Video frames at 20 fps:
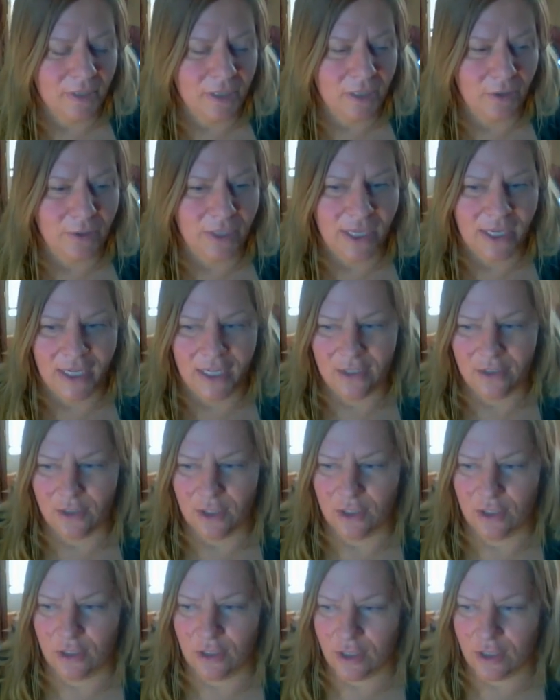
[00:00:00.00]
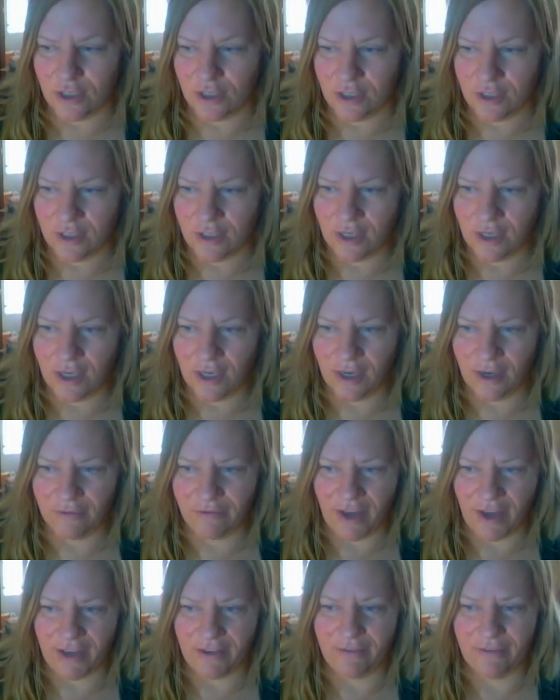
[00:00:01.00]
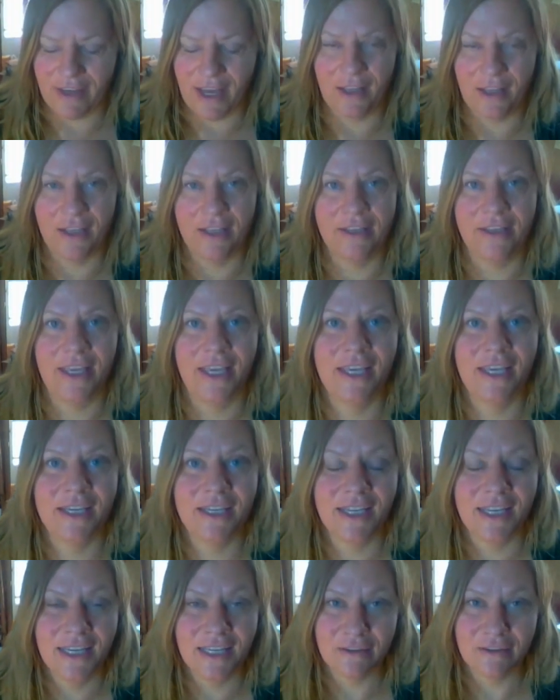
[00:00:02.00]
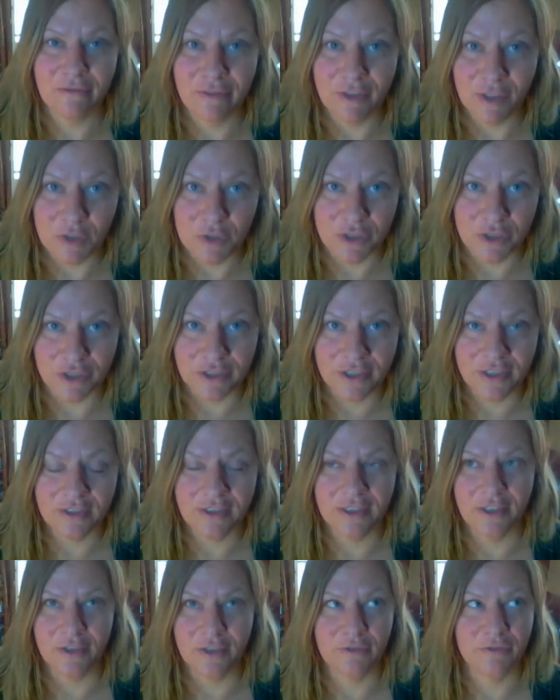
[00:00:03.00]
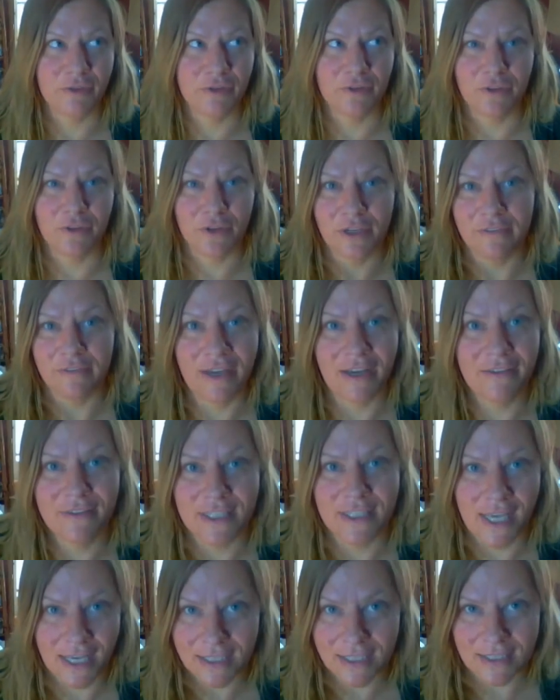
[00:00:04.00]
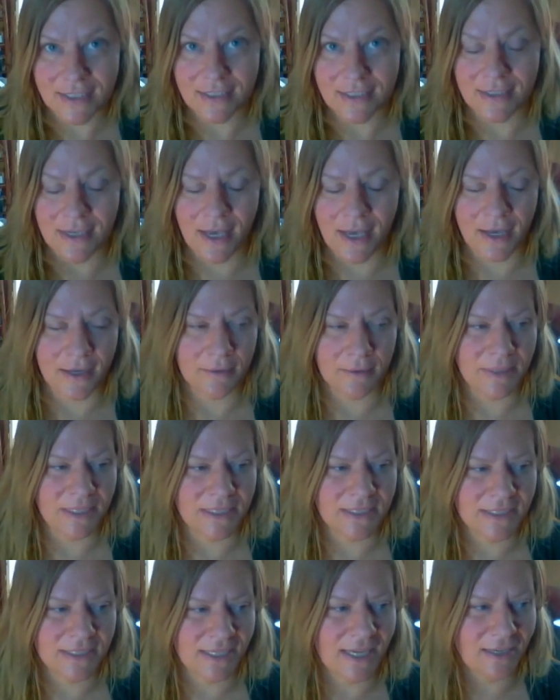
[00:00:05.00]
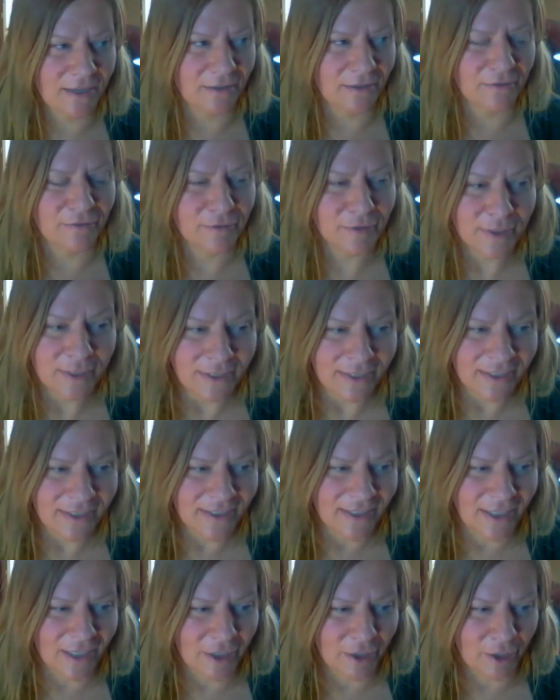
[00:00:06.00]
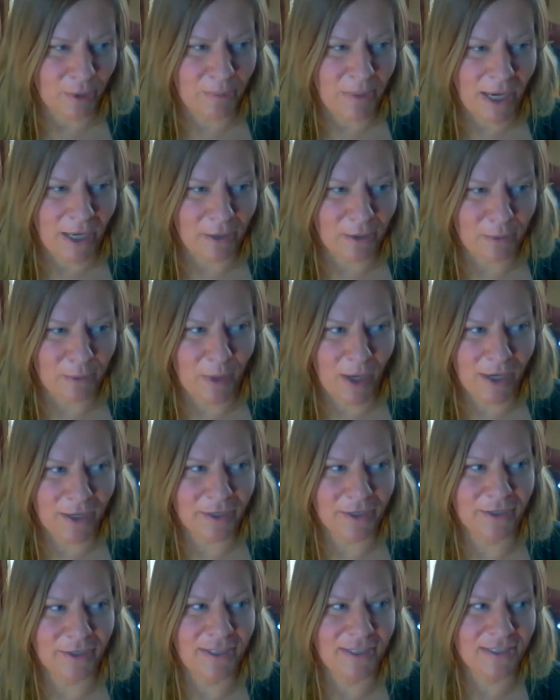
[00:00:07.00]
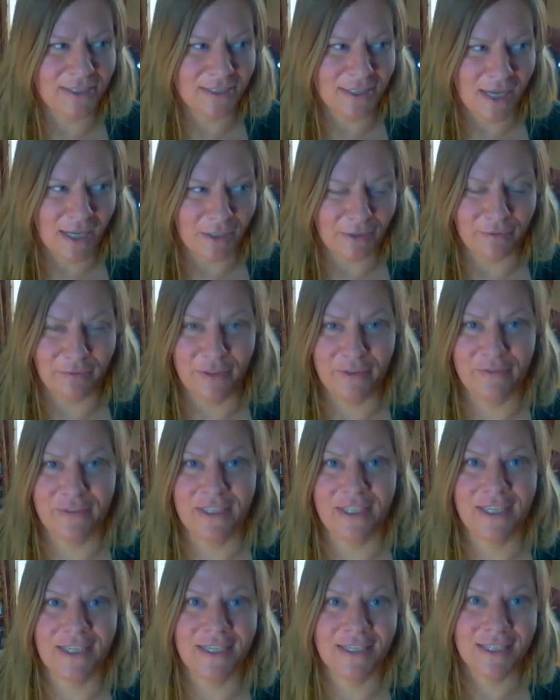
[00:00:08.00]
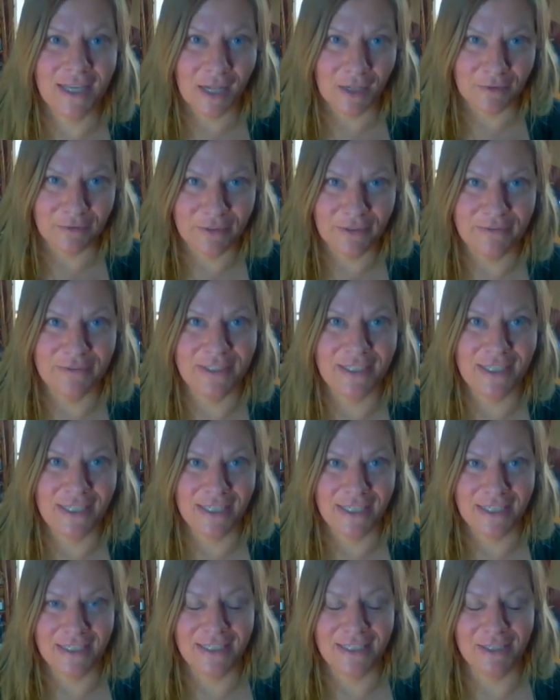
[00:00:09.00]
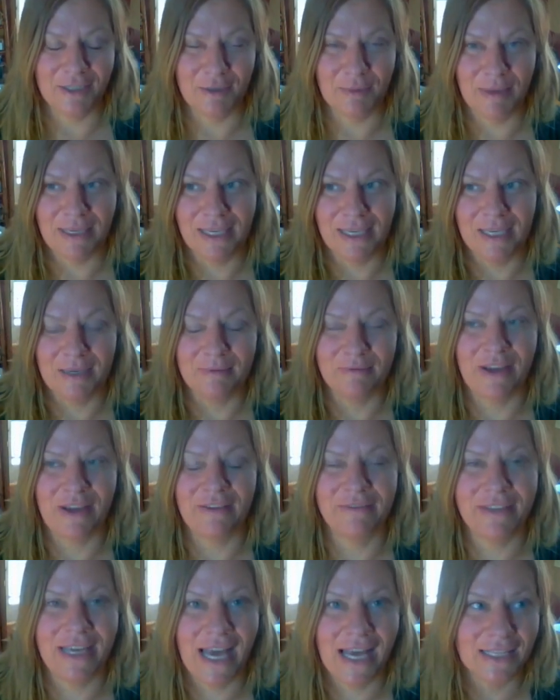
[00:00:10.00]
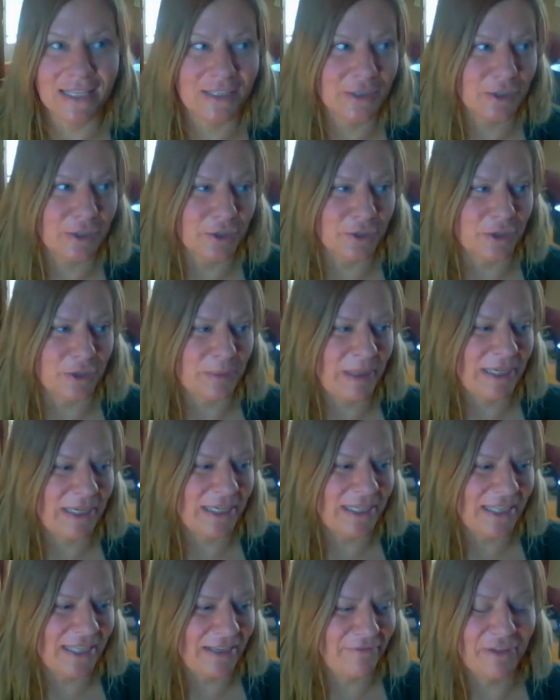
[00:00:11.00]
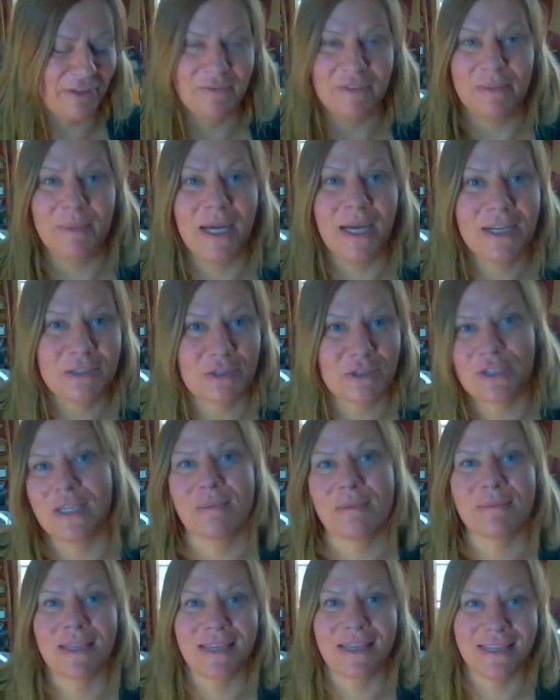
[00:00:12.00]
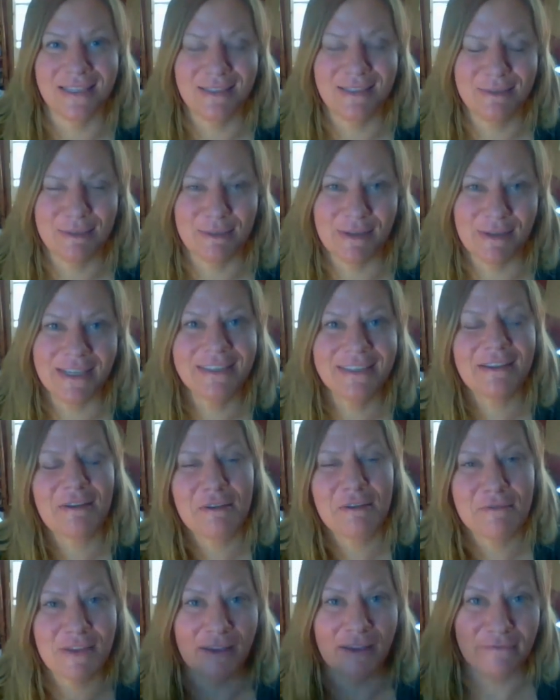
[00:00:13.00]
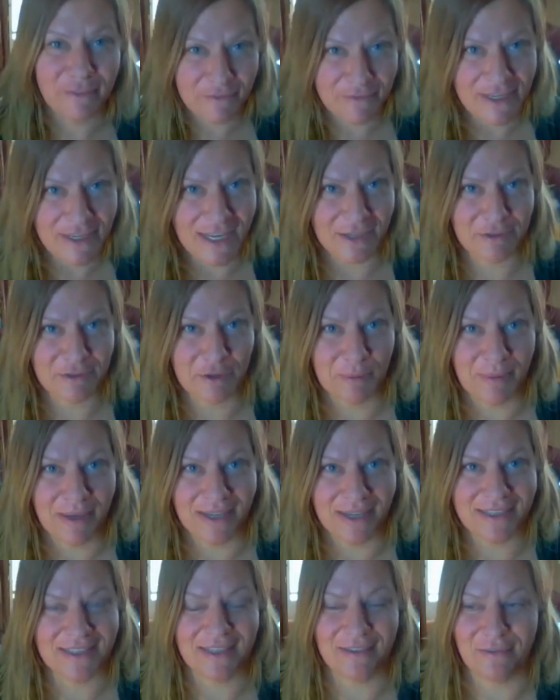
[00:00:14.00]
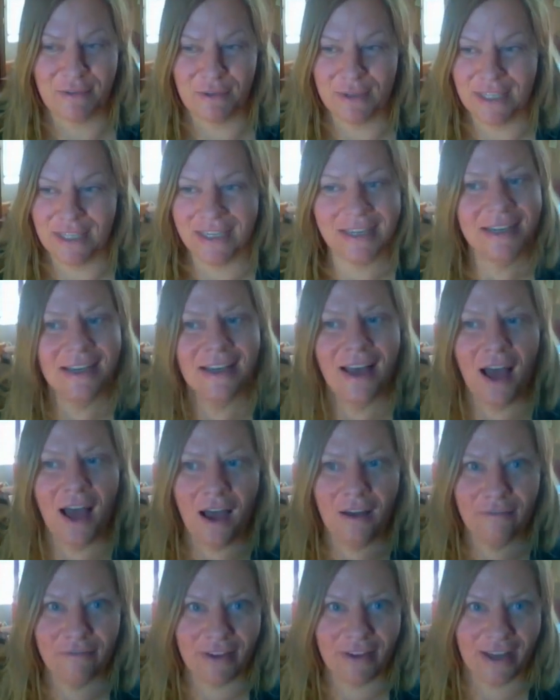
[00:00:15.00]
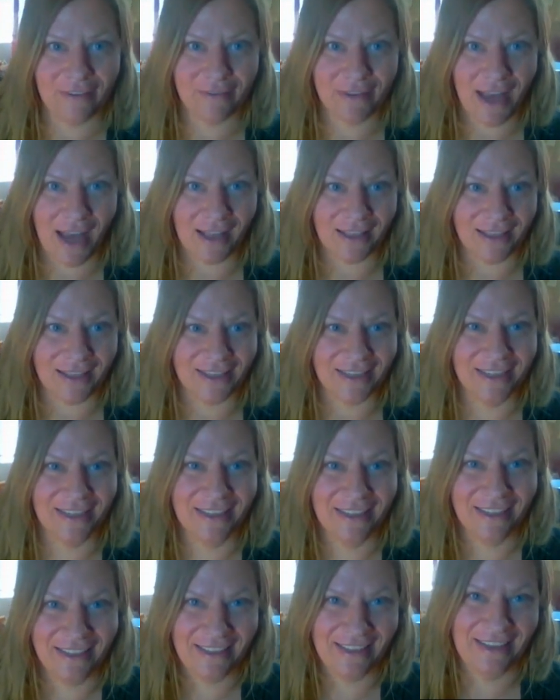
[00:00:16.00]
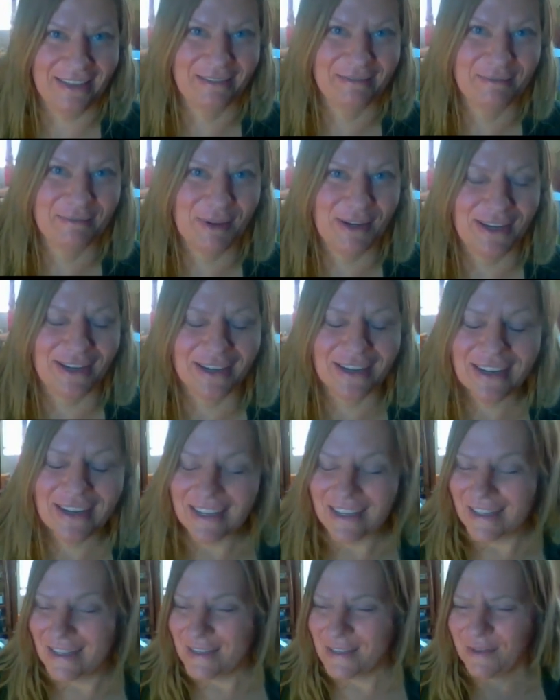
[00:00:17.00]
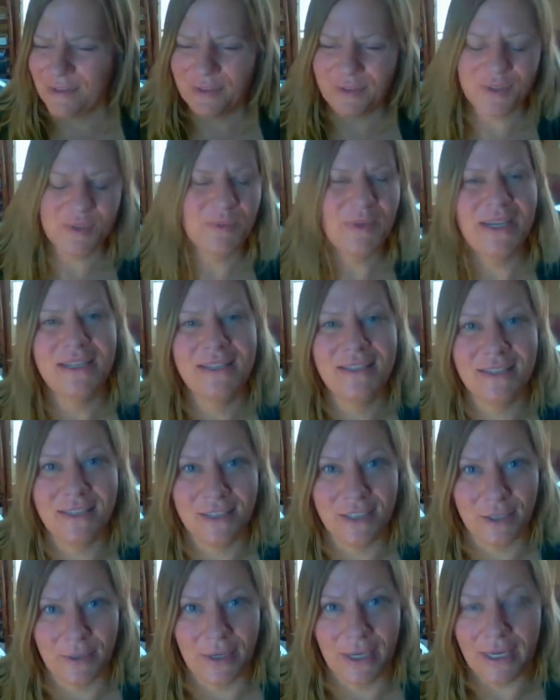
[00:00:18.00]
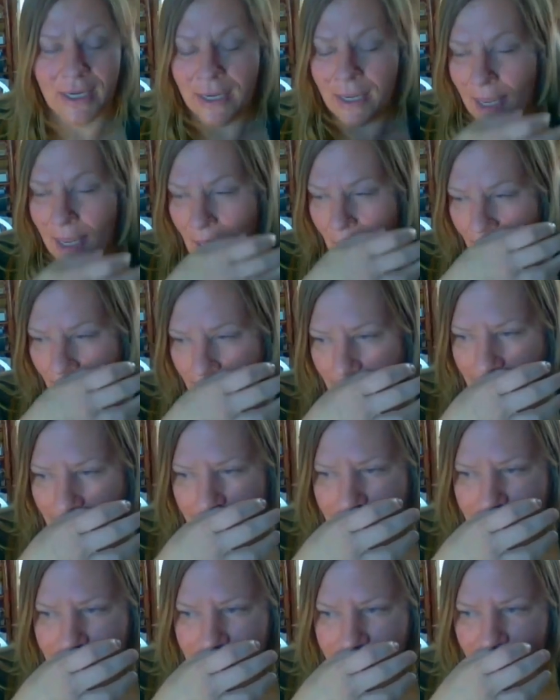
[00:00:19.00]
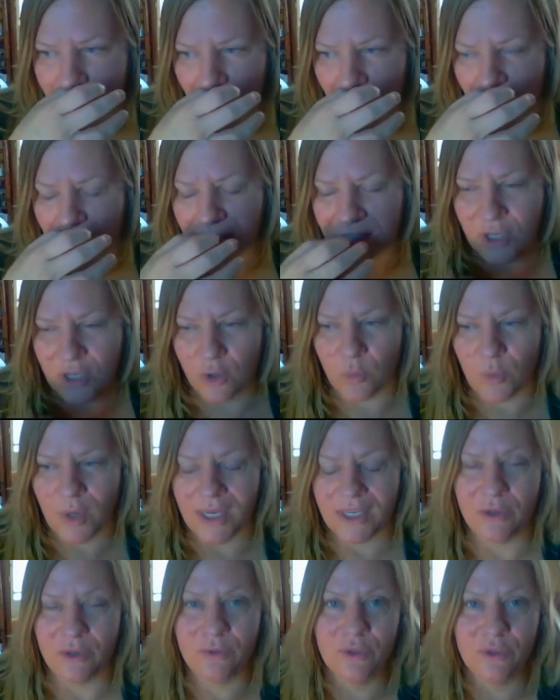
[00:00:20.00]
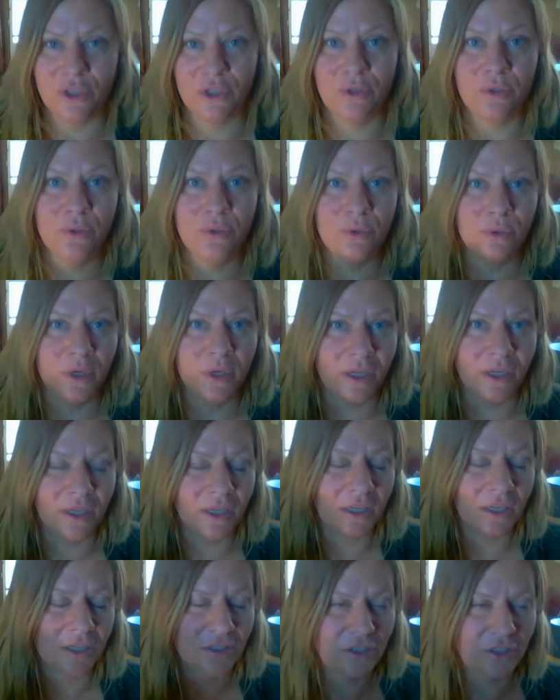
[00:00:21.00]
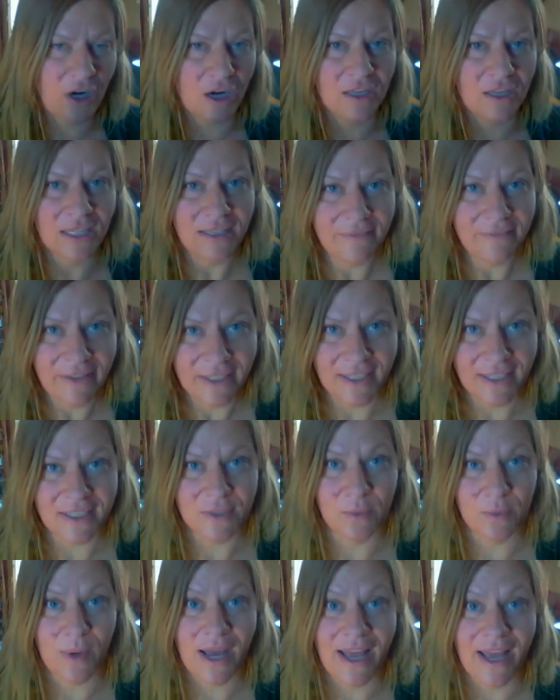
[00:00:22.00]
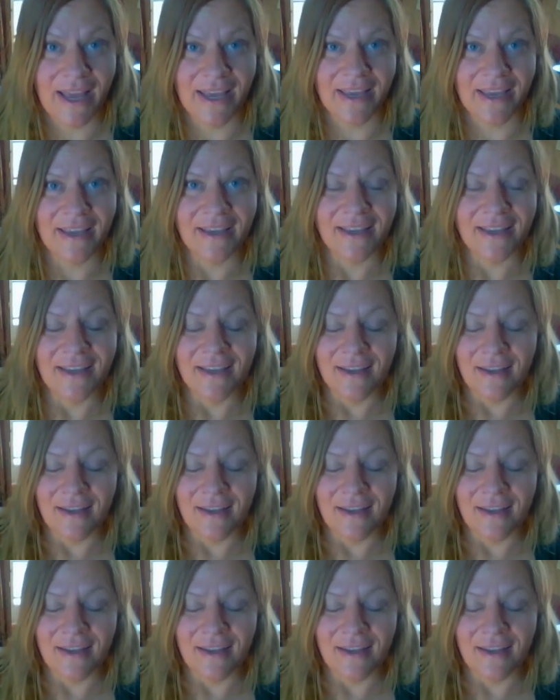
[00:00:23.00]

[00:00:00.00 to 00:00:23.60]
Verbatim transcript: you know, getting just a five gallon thing and getting it filtered, you know, for 35 cents um, instead of you know, a bottle of water that's a dollar fifty, a dollar fifty, and you know, making up five gallons, you're spending like fifty bucks or something. so right there, you've got fifty extra bucks if you get a five-gallon thing of water. So there's ways to do it, and also when you do start living this way.